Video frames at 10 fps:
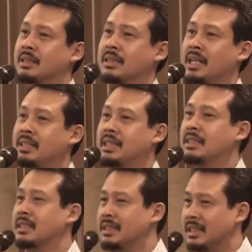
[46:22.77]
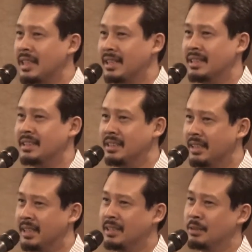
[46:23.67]

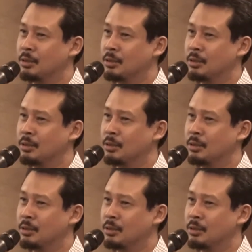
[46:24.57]
1939-38.